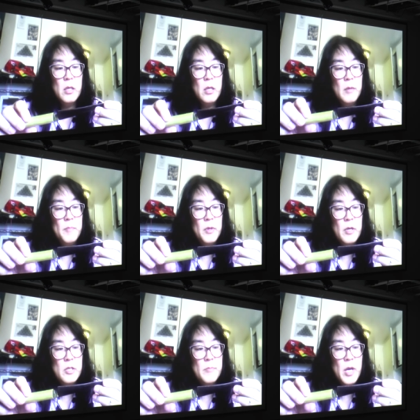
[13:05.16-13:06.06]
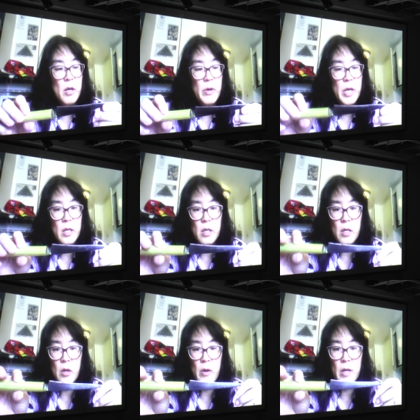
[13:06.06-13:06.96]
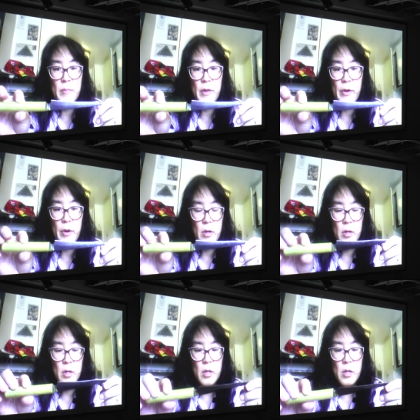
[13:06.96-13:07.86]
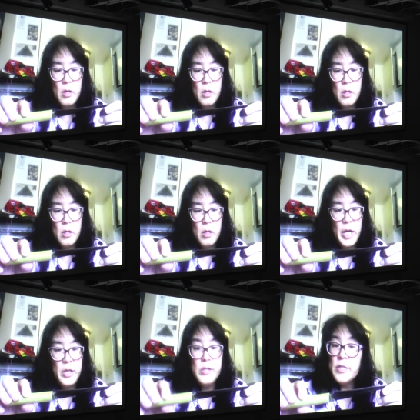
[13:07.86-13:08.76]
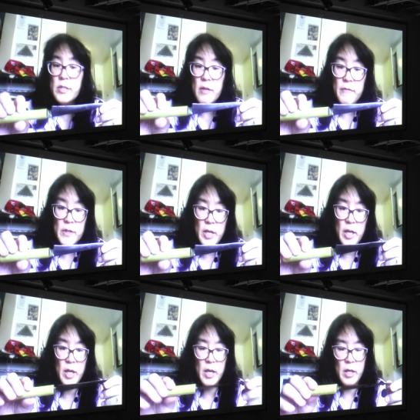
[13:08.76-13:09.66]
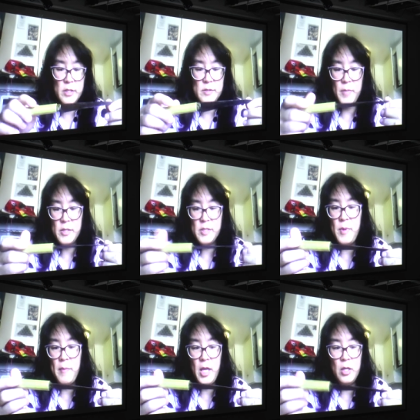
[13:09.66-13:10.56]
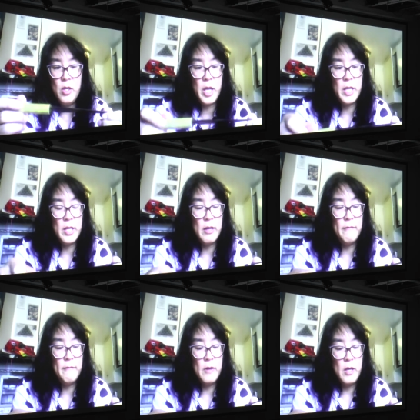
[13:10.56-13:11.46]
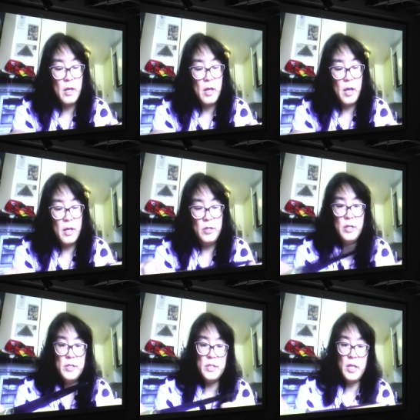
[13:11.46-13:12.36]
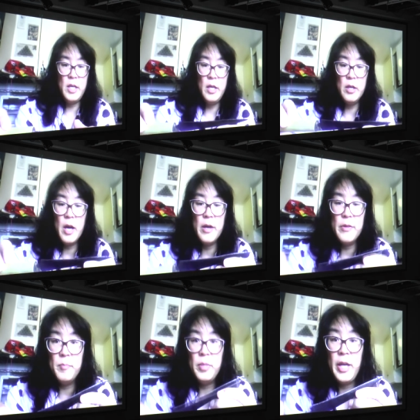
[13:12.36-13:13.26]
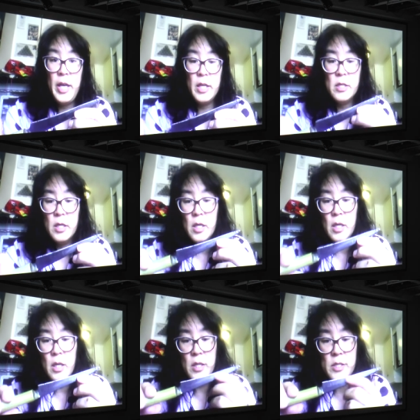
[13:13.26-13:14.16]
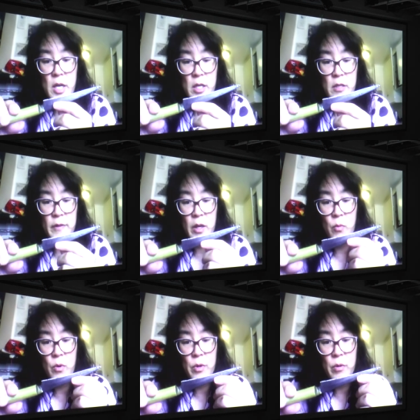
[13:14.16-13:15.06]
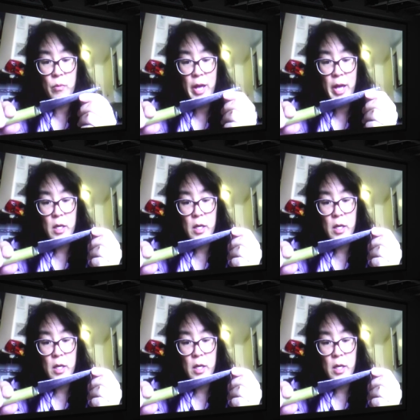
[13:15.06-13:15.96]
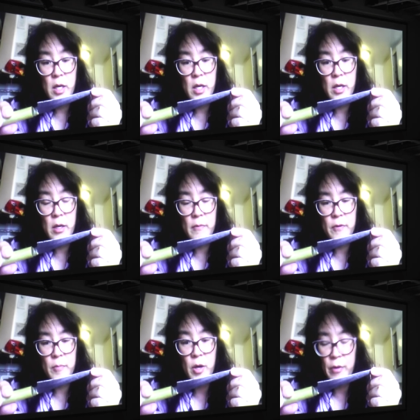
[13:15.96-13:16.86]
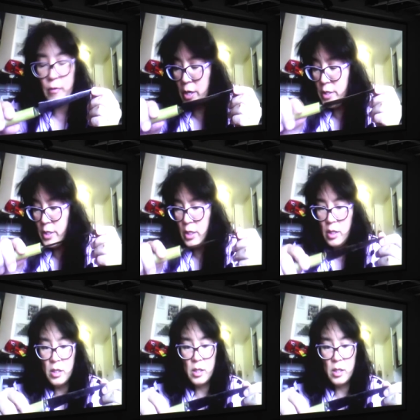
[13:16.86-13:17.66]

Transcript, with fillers: It belonged to my great-grandmother. I use this every day. Uh, it's, it's my main cooking knife. And you can see here how the blade is kind of like worn away uh, from all the grinding.